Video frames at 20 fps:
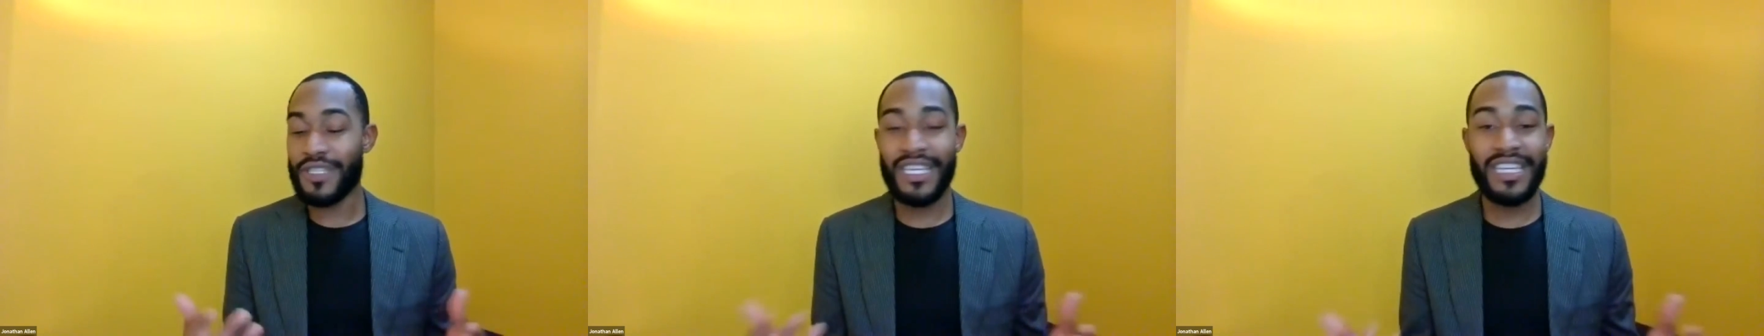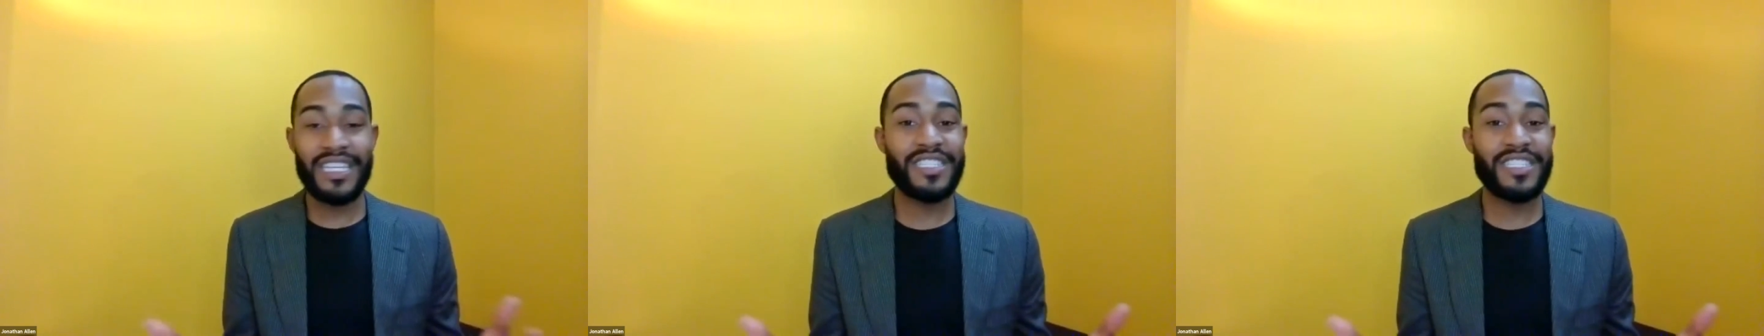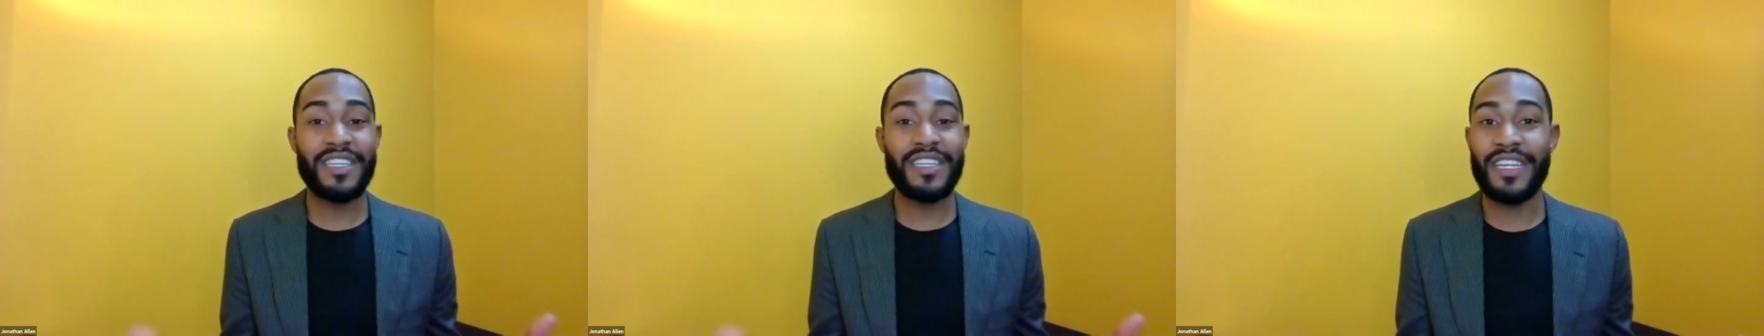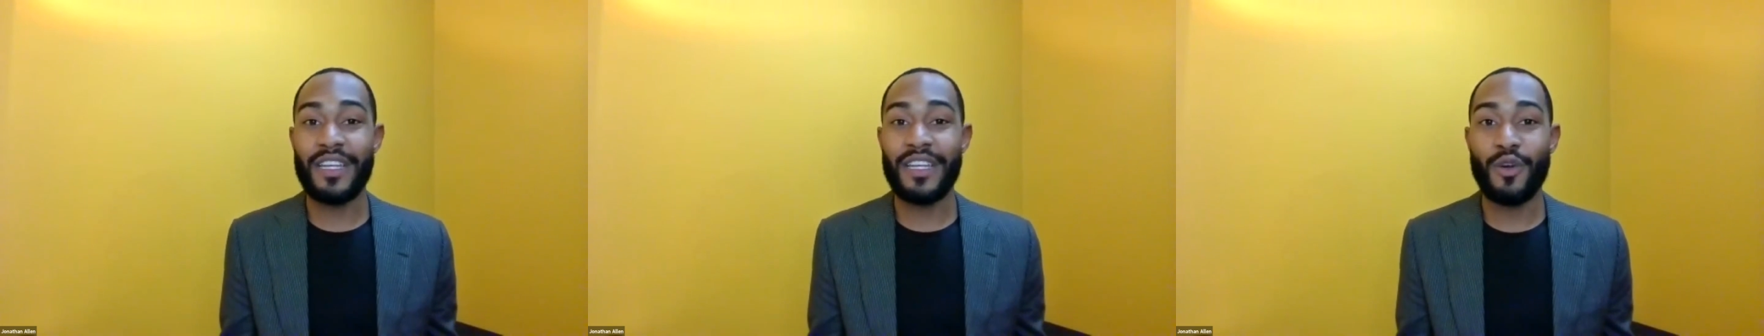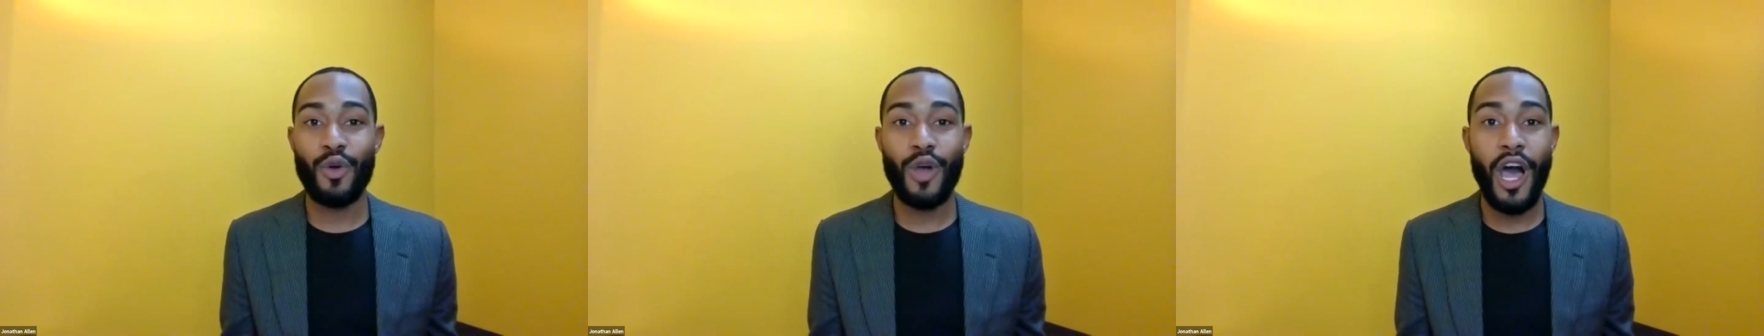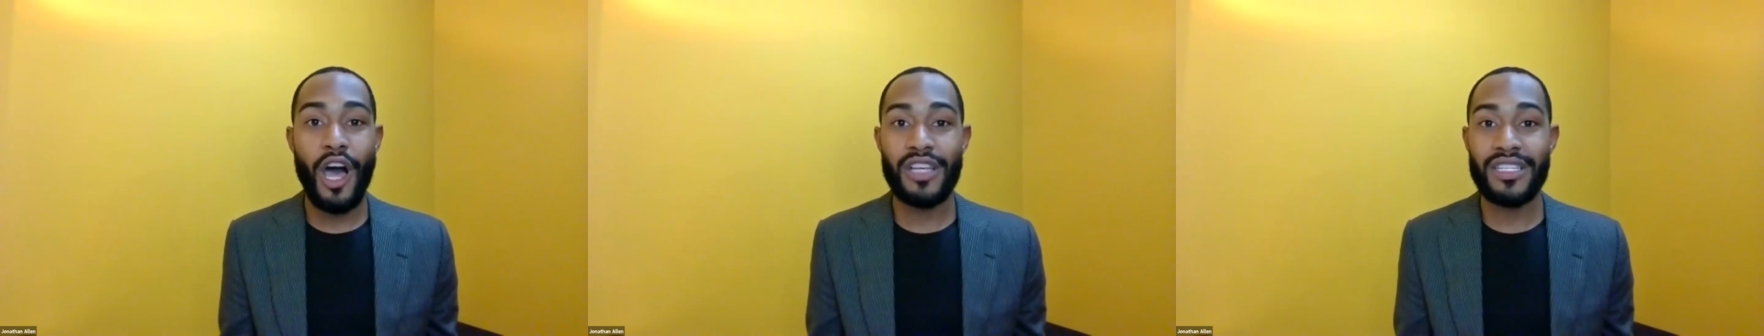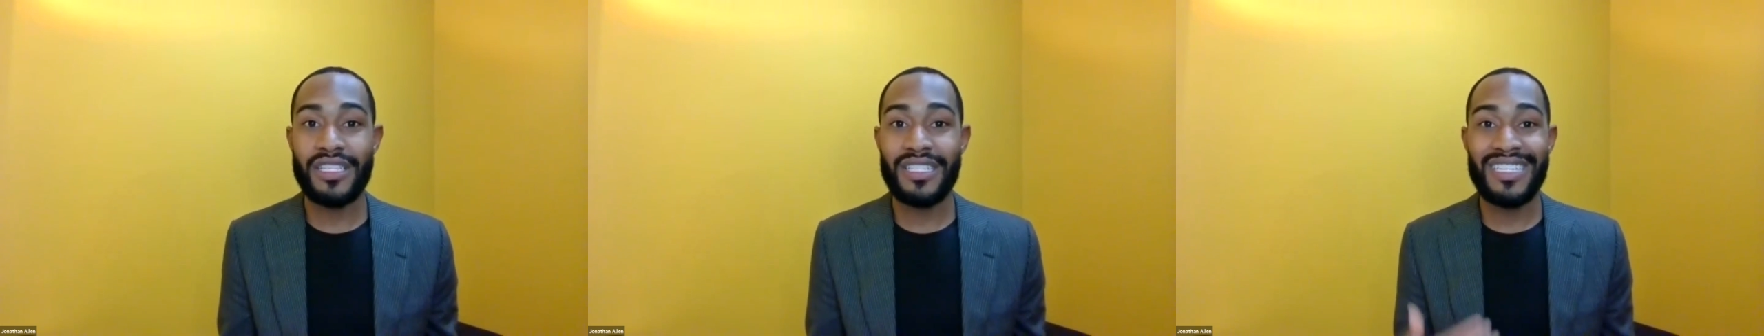incidental
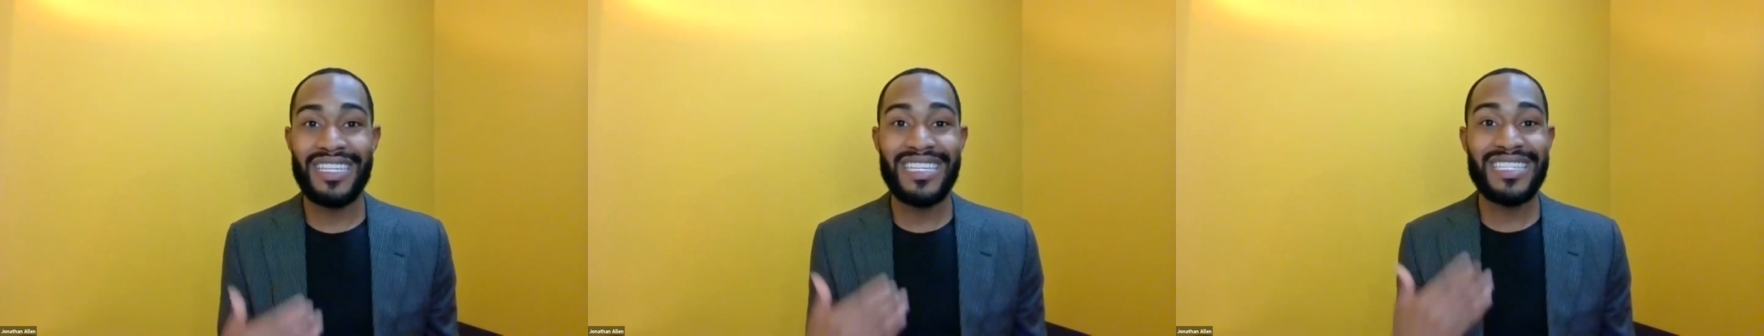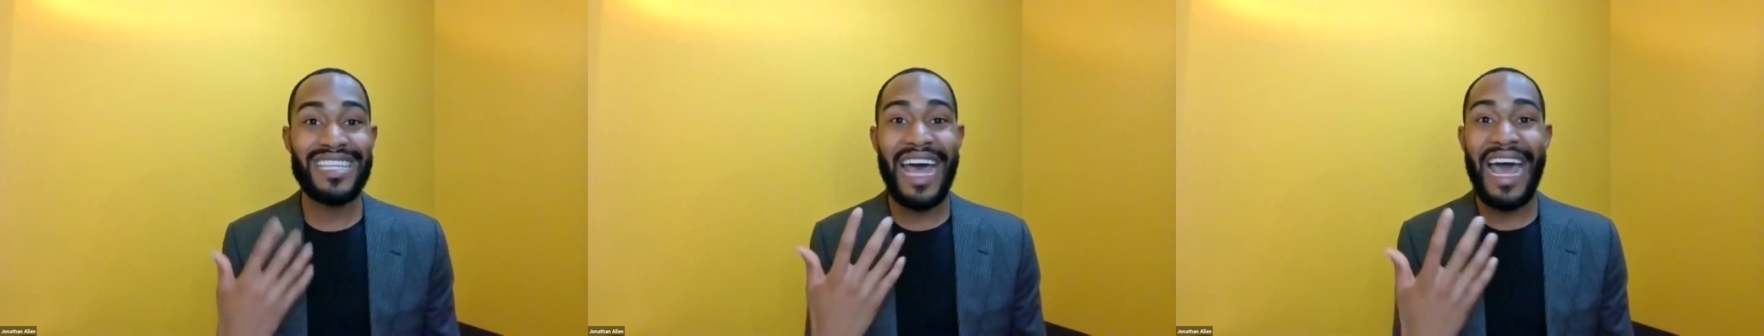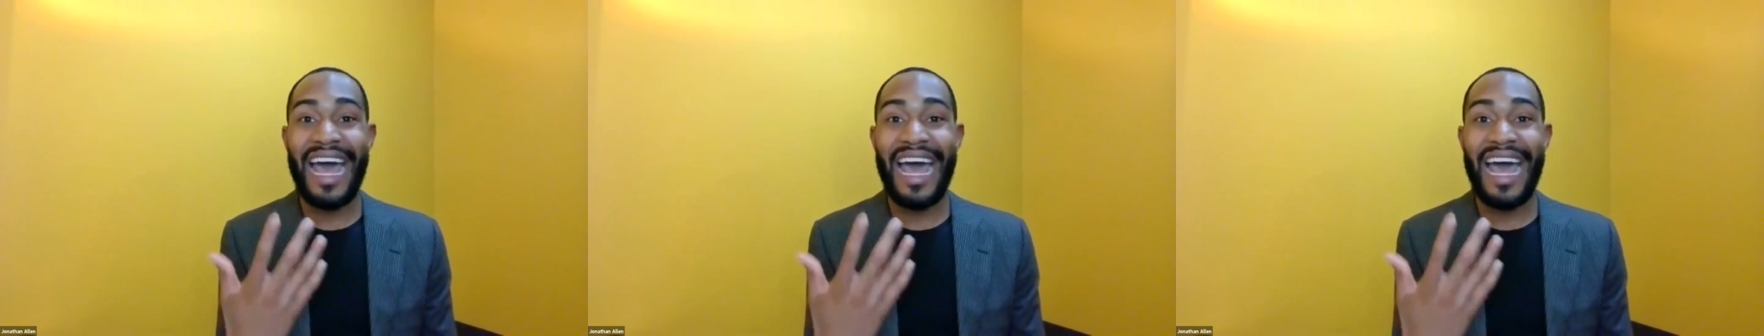costs, it's